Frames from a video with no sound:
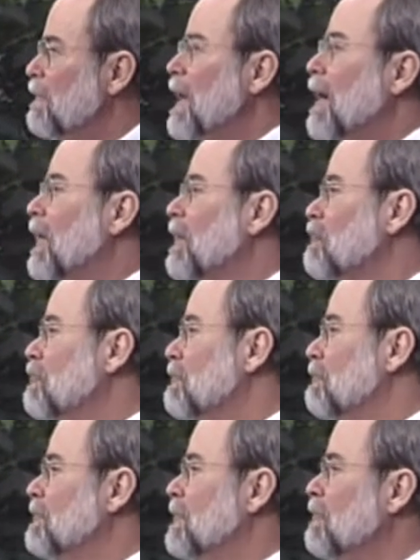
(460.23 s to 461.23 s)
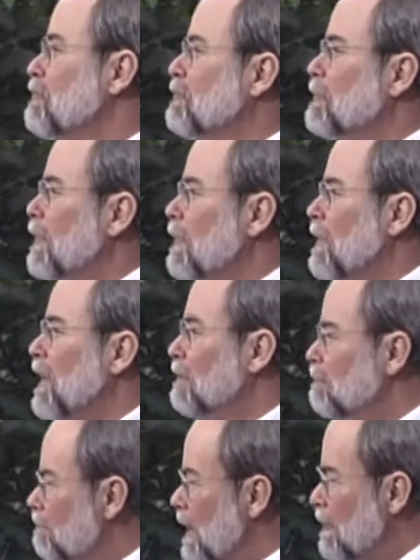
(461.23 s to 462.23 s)
now, that is Jeff's, come
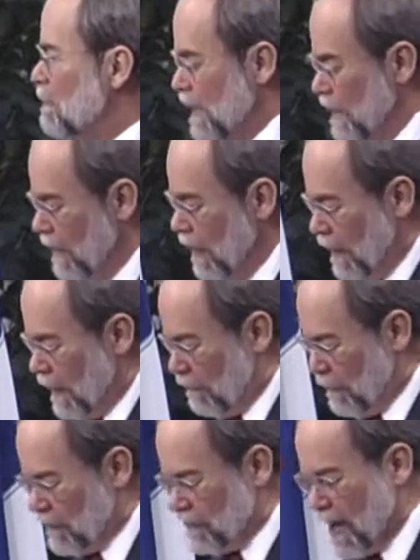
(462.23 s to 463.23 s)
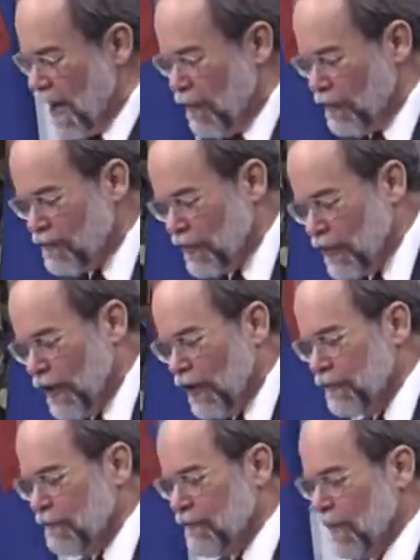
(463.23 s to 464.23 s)
on, amen. We challenge the
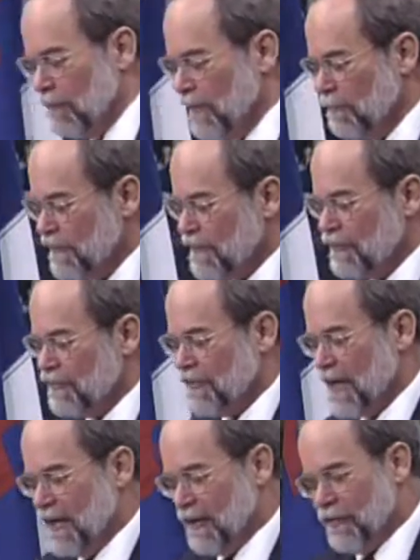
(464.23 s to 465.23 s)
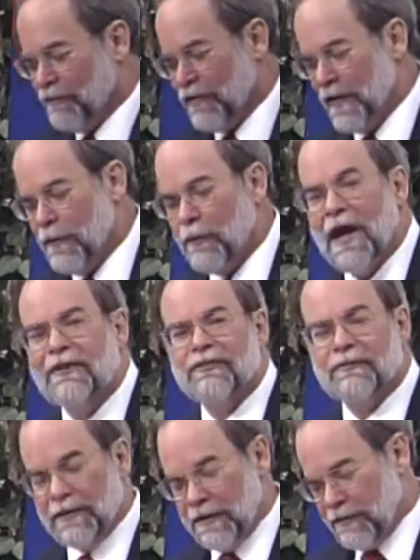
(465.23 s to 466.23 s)
cult of the omnipotent state and defend the
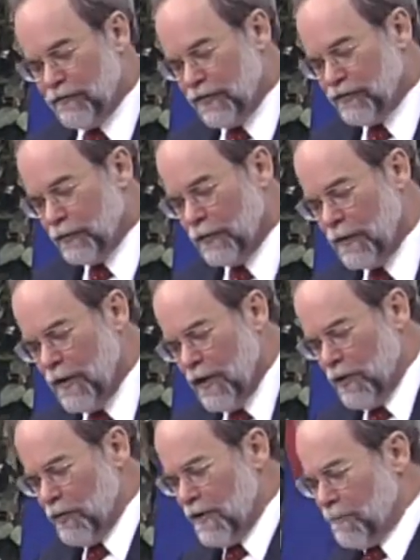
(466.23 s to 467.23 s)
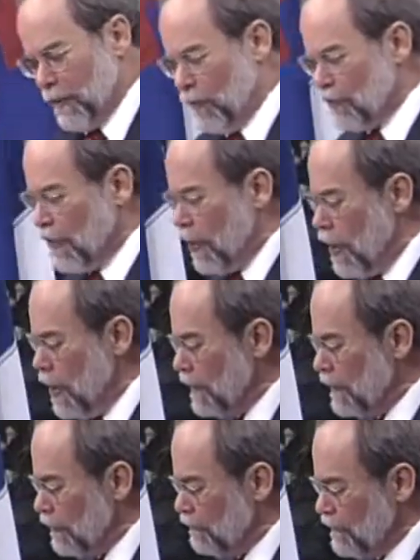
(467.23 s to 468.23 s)
rights of the individual. We oppose all
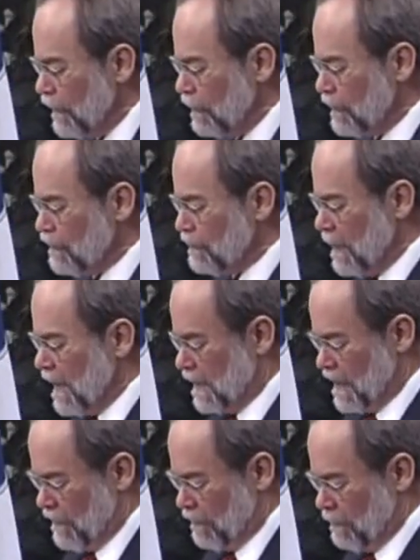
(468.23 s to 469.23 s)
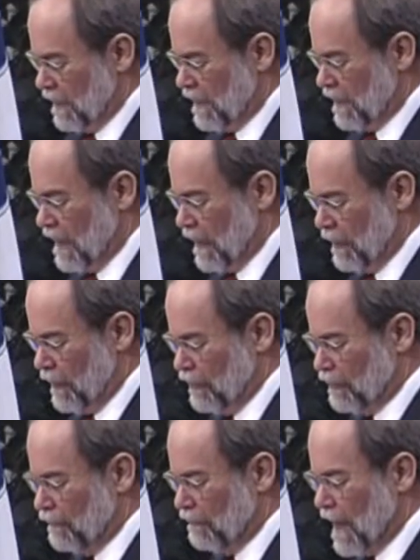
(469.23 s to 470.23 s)
interference by government in
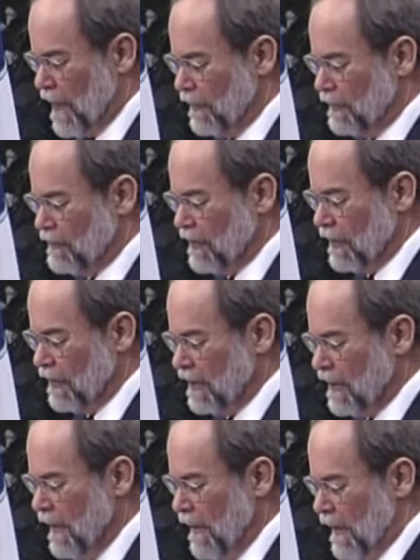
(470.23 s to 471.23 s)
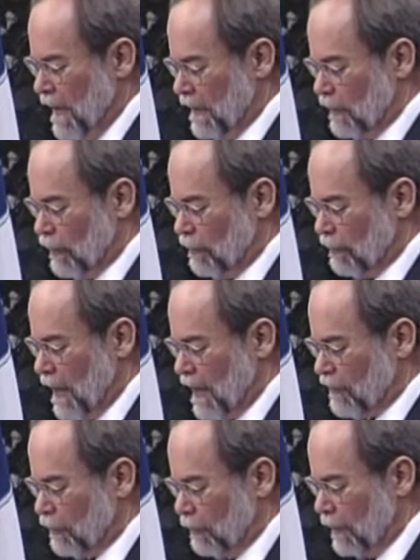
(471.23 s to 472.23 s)
areas of voluntary and
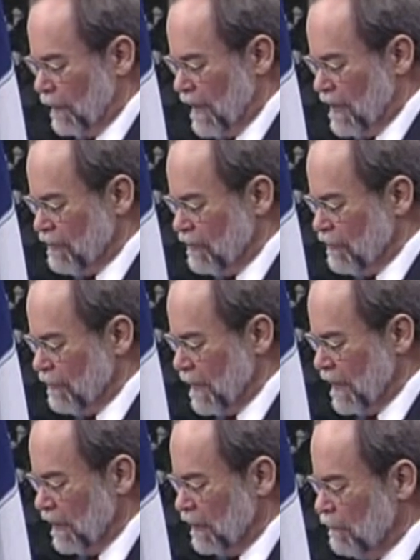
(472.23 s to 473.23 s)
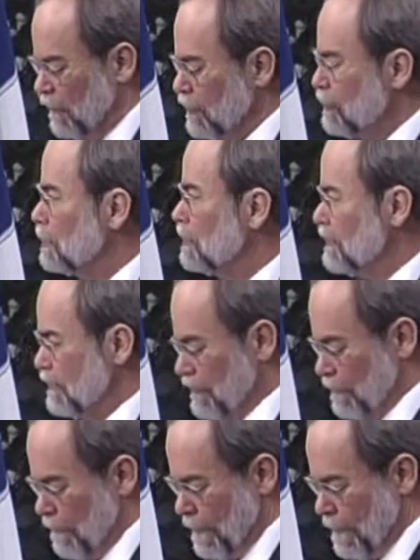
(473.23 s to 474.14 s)
contractual relations among individuals.